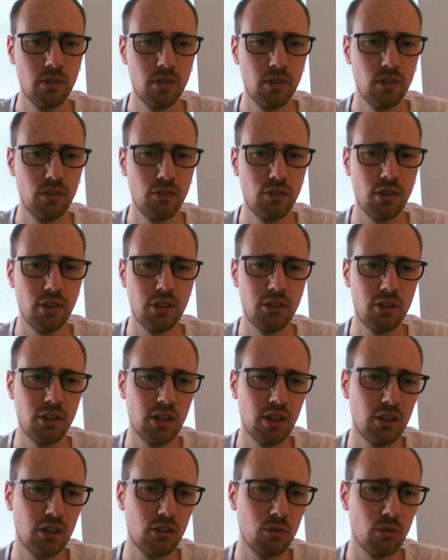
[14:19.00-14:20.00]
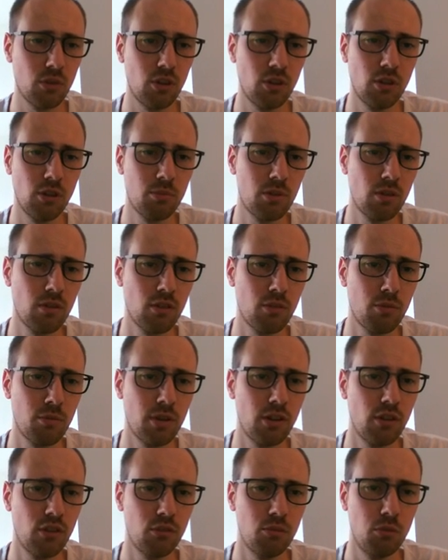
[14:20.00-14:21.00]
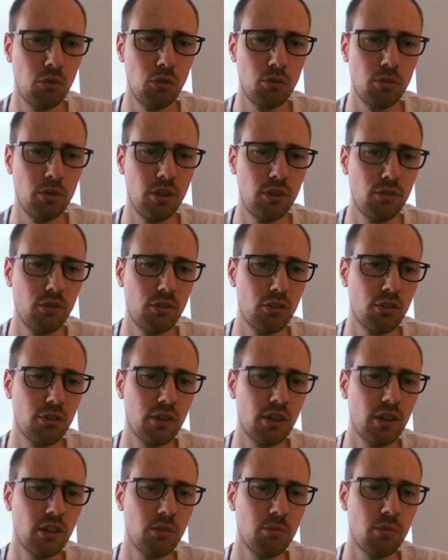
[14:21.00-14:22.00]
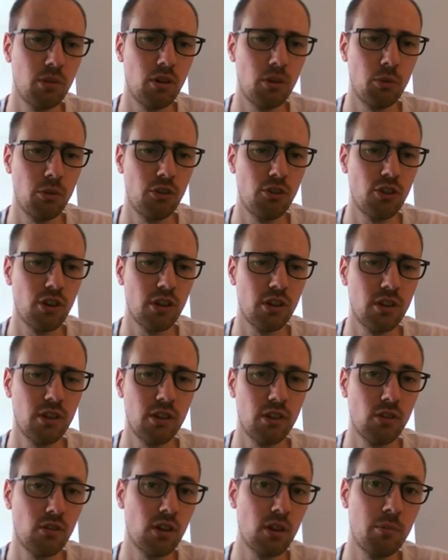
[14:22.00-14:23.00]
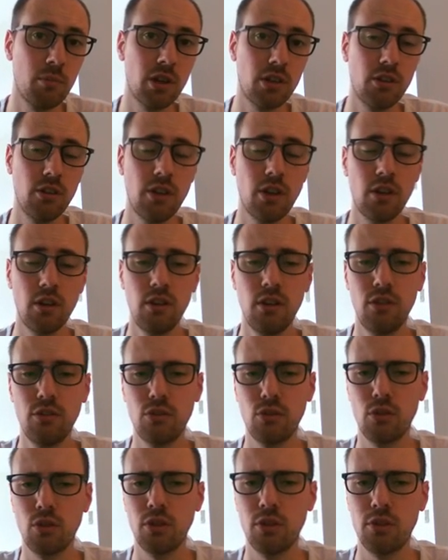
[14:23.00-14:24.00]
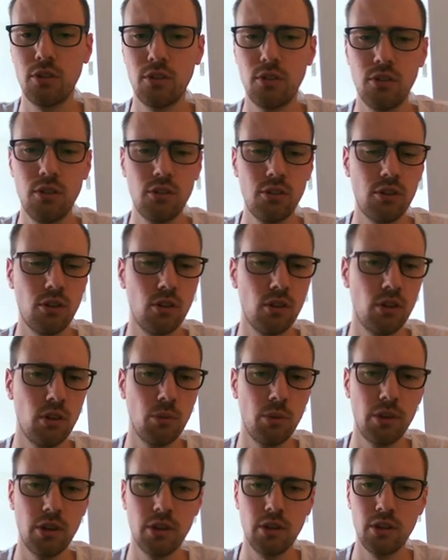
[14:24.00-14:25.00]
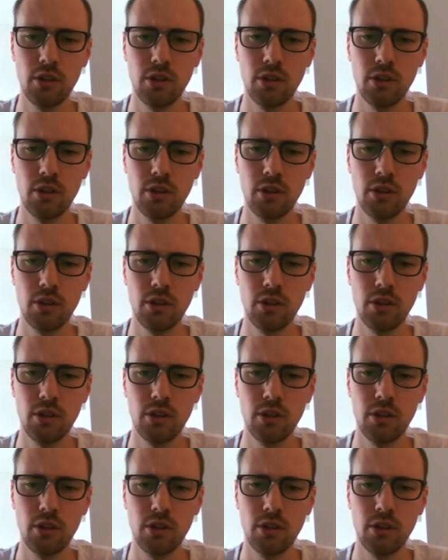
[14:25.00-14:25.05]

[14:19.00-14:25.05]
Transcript: knight takes, well, you probably have plenty of moves, but even just take the pawn with check and then grab back the knight on e4 is just totally winning.